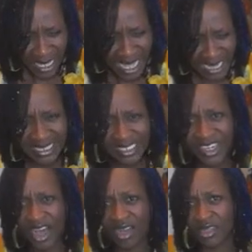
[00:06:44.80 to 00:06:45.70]
and it
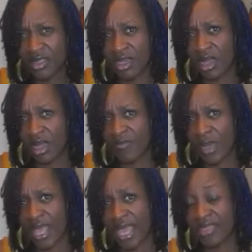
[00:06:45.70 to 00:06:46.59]
darkened the colour of
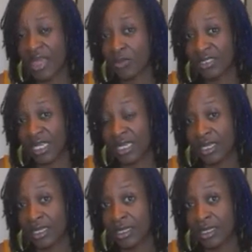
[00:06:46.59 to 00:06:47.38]
my hair, and that was it.